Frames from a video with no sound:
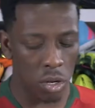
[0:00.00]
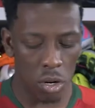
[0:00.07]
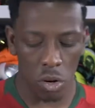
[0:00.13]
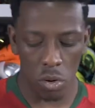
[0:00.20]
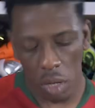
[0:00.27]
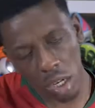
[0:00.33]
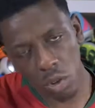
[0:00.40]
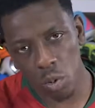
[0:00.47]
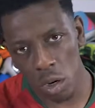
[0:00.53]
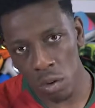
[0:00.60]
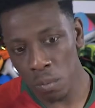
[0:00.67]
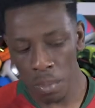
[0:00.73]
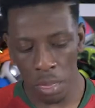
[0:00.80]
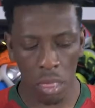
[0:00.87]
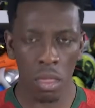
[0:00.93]
you know, that's
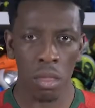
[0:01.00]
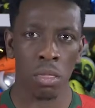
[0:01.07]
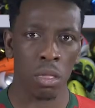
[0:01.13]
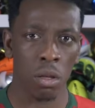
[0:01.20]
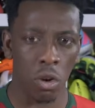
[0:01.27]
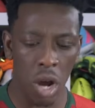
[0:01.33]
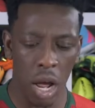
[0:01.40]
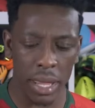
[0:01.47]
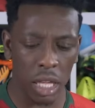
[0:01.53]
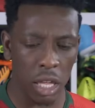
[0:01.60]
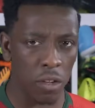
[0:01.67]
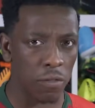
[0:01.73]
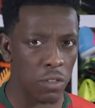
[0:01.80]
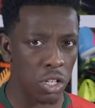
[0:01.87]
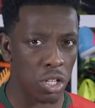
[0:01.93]
what
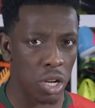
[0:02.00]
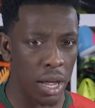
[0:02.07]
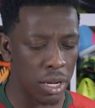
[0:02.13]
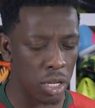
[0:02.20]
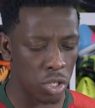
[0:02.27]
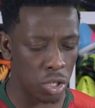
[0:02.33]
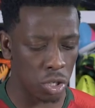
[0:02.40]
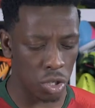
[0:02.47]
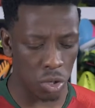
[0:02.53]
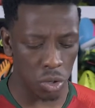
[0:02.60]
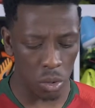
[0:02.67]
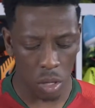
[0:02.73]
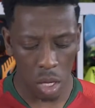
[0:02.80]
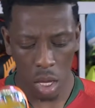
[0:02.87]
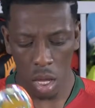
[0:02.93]
Nike have decided to
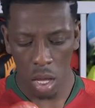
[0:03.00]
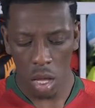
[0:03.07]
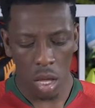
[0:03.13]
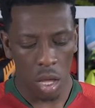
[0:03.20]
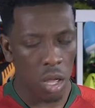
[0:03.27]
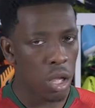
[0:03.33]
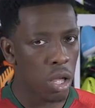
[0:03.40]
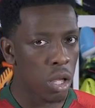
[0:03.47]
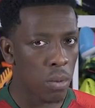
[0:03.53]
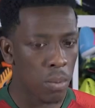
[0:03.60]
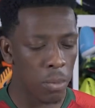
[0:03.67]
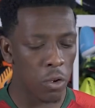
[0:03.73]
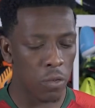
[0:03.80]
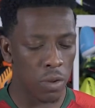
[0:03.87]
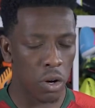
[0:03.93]
do.
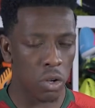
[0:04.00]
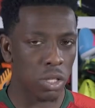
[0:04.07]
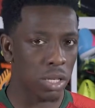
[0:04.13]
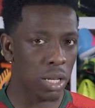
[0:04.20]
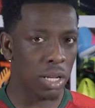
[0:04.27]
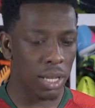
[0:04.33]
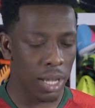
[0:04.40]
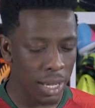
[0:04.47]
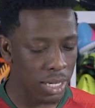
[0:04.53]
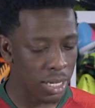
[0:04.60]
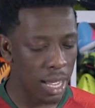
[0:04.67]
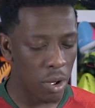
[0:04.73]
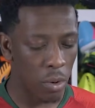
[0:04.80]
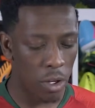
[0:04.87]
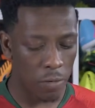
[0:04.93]
Moving on to
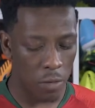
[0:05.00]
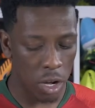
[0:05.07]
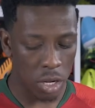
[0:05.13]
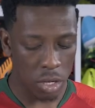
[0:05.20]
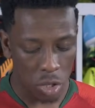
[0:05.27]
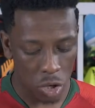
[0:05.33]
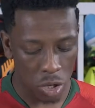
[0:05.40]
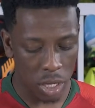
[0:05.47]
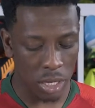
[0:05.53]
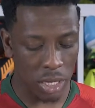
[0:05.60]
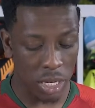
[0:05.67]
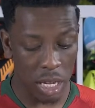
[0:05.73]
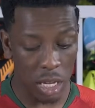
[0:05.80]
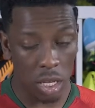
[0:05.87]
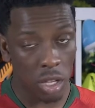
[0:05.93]
this, however, you can
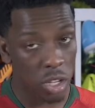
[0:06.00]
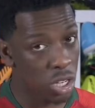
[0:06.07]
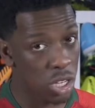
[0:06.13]
see,